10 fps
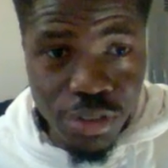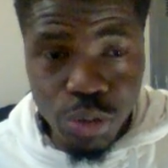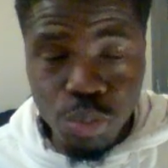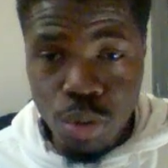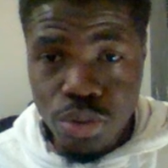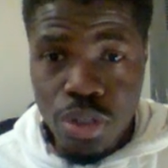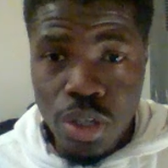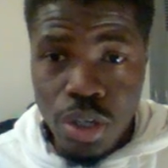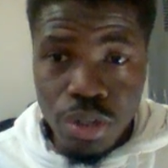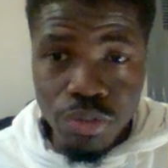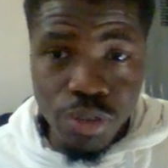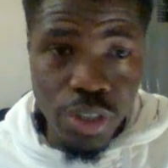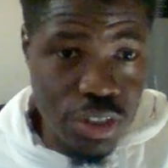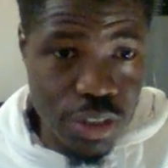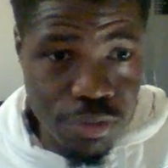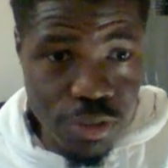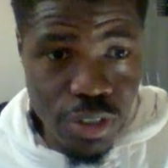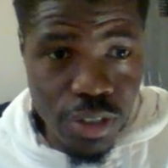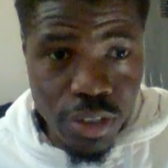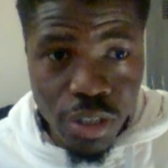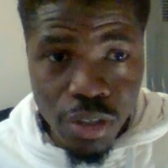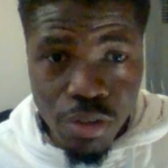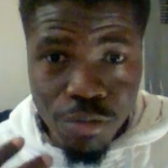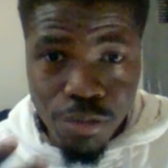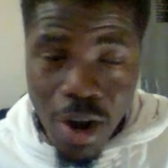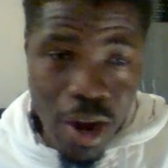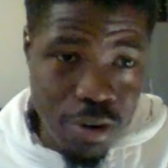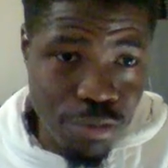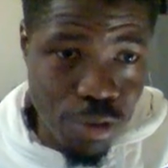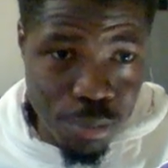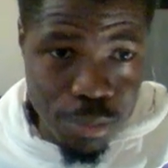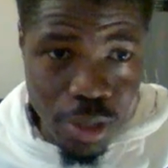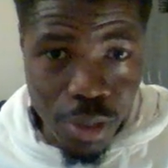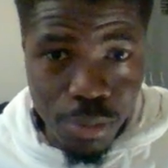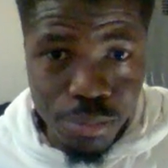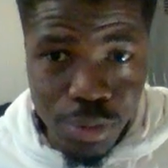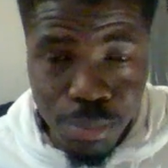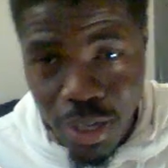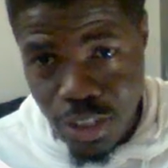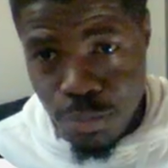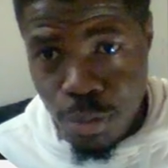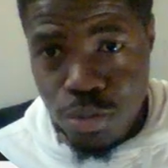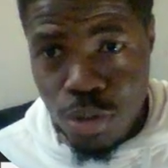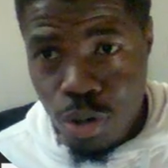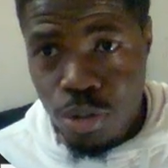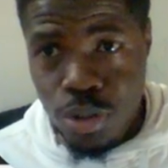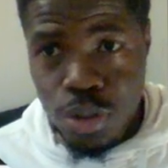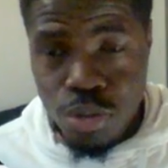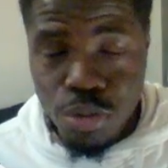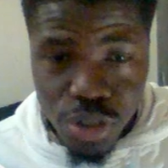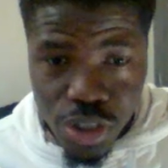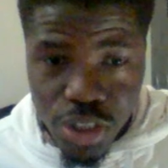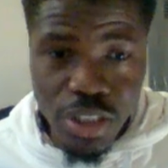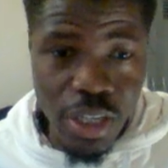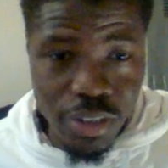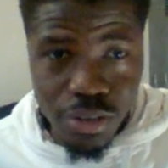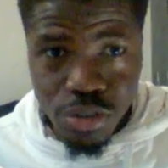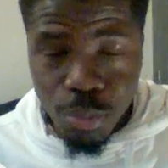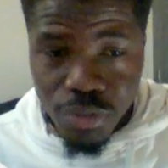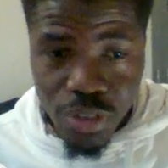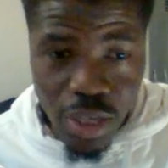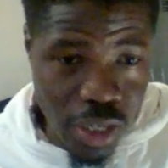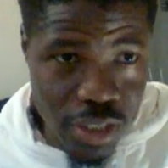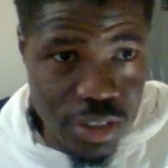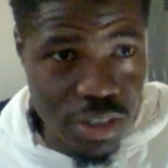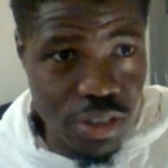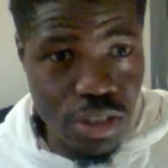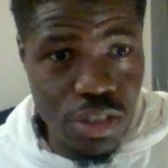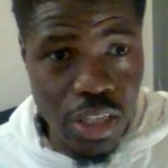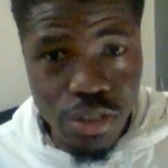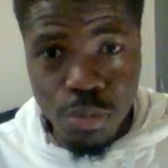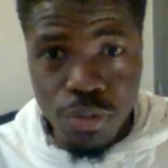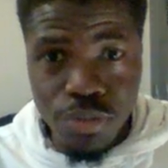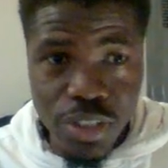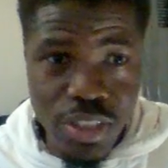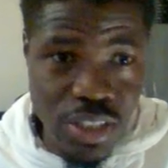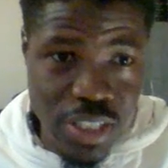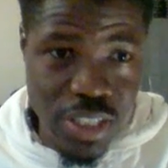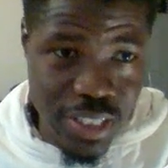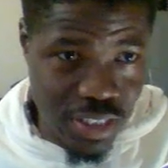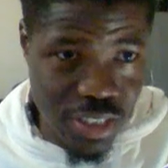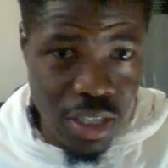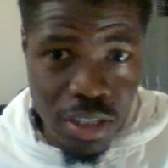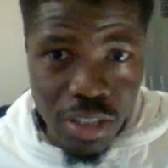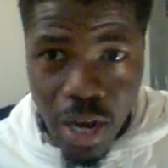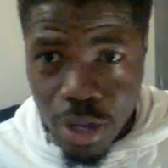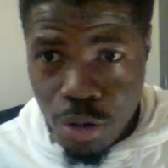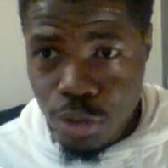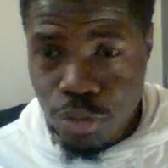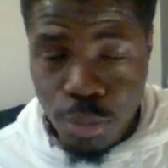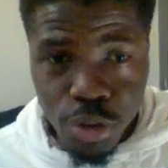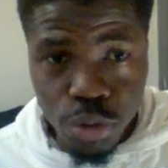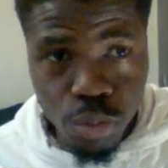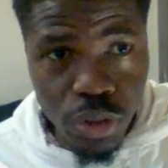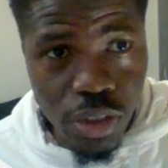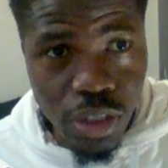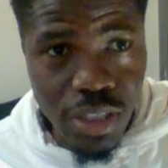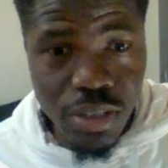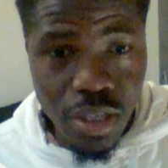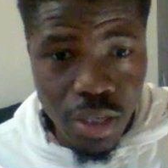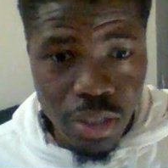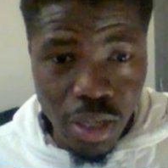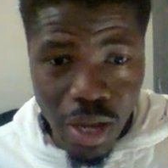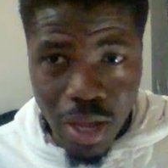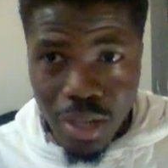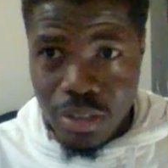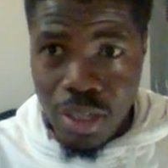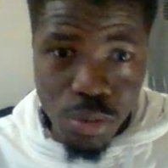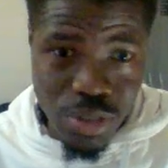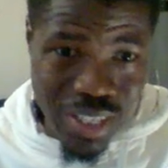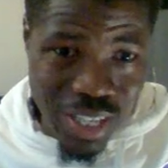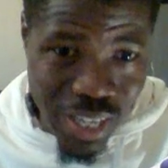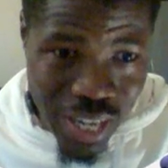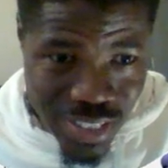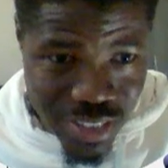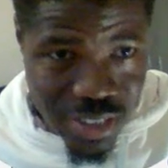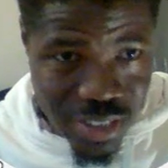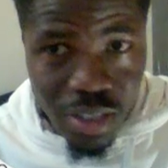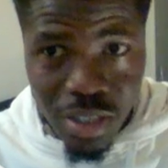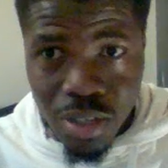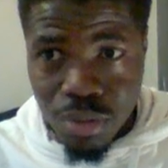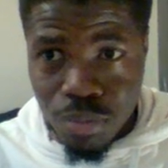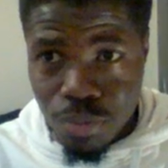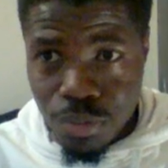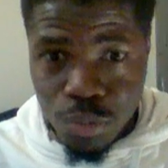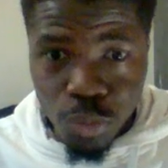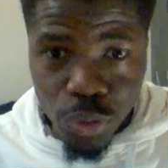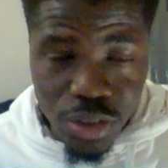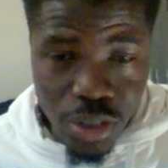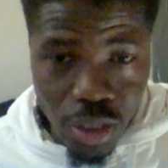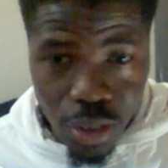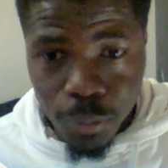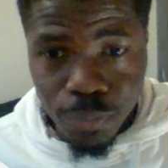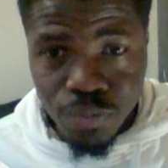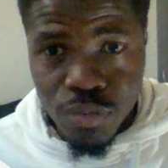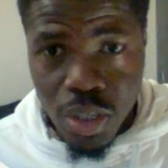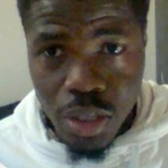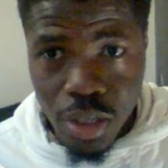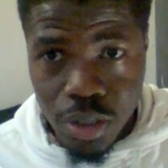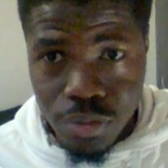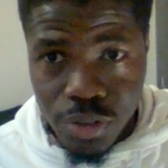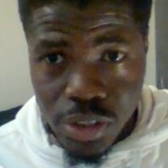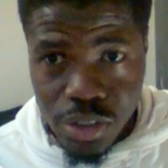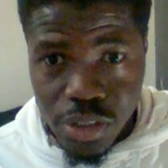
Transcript: was relatively far from the maximum score. So these are some of the analysis, these are some of the insights that I got from the two data that was analyzed. with the